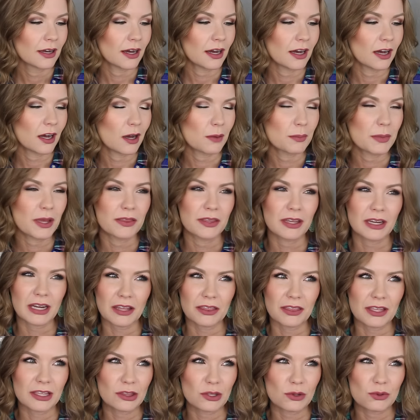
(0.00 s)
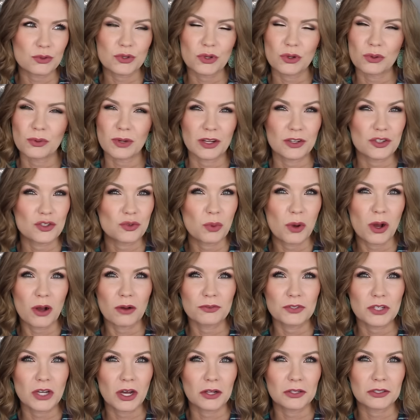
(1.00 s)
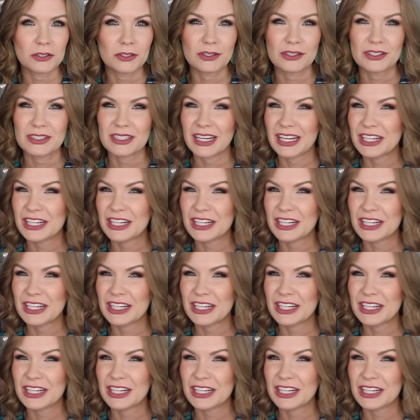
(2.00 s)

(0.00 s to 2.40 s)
And then I think those are around $12.